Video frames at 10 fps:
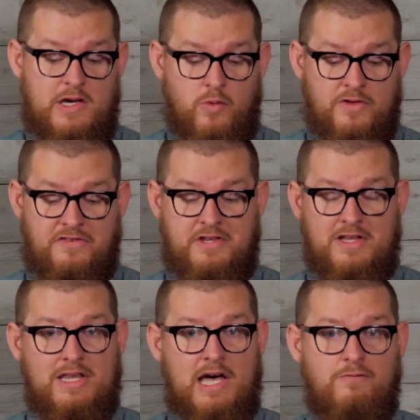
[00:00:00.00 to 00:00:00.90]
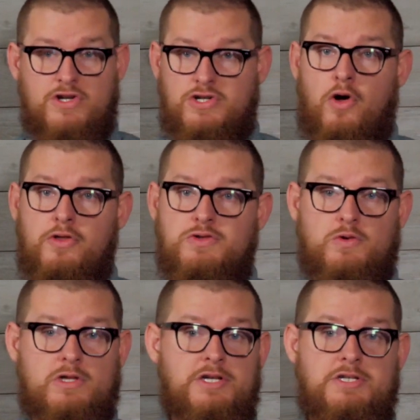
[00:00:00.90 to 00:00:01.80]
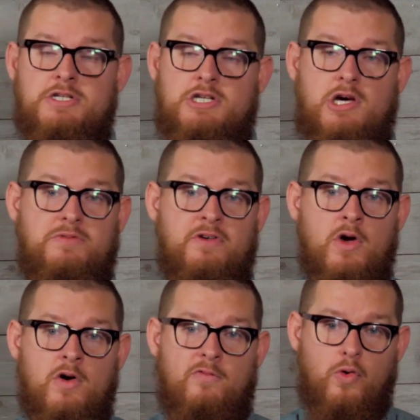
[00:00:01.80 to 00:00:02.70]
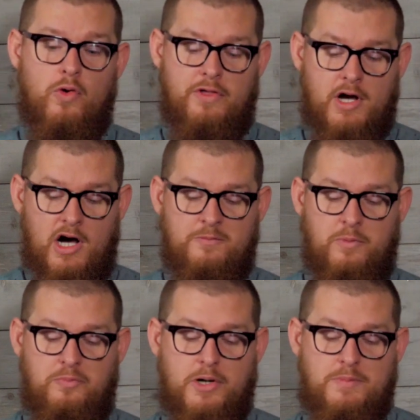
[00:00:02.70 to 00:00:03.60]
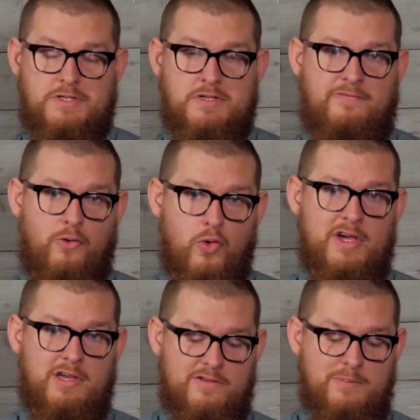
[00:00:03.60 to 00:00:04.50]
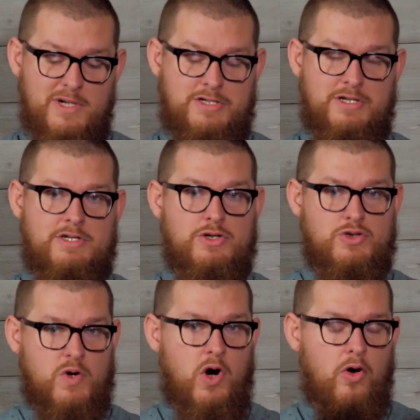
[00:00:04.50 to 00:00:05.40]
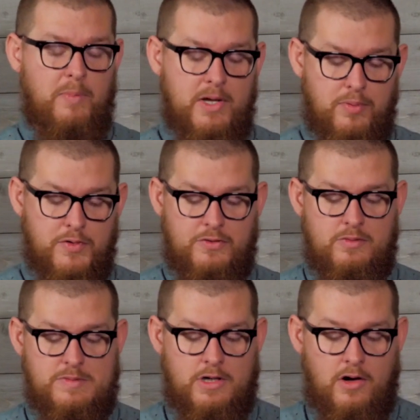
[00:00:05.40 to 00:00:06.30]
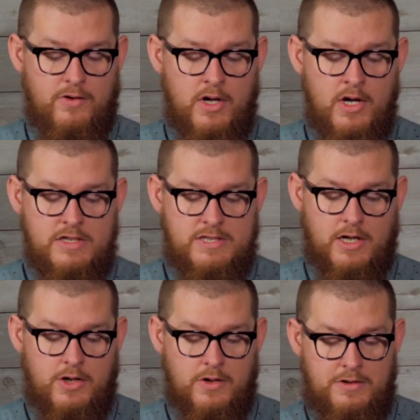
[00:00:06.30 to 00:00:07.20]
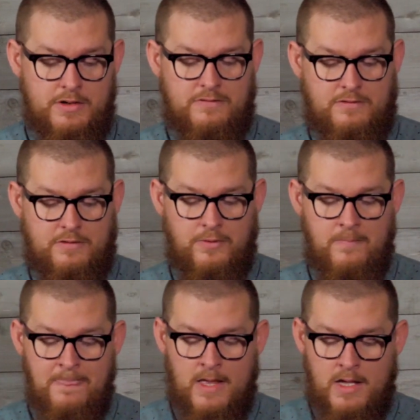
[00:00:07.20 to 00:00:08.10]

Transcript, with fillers: He wants us to leverage all those relationships for the gospel's purposes, for his mission to draw people to himself. Second Corinthians 2